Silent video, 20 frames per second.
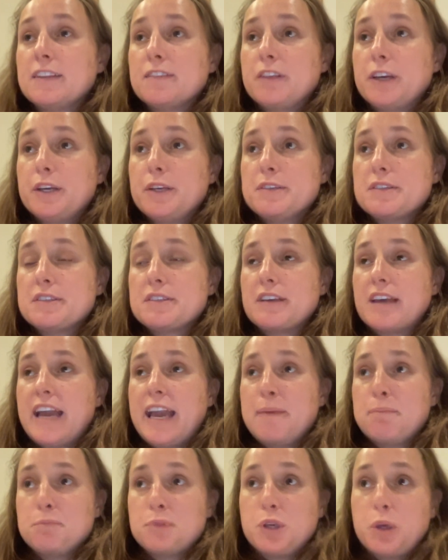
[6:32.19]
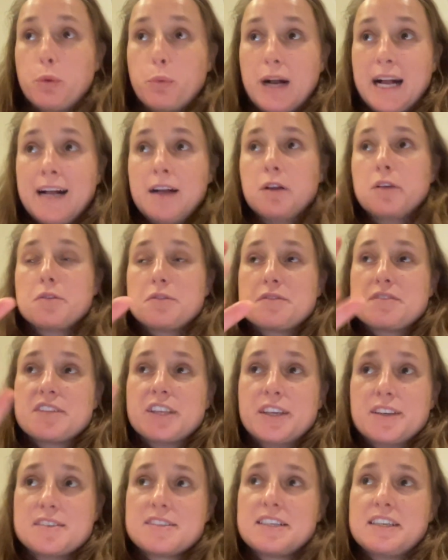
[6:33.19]
those MQLs,
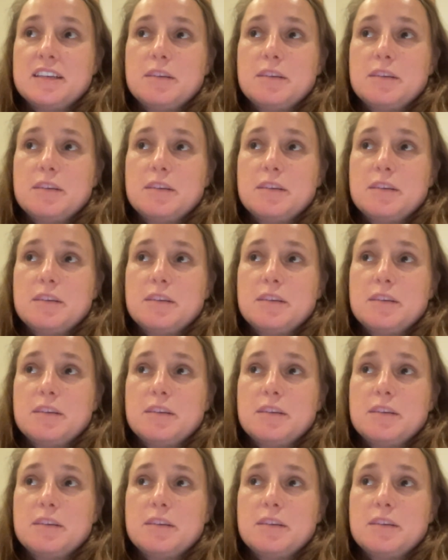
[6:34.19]
those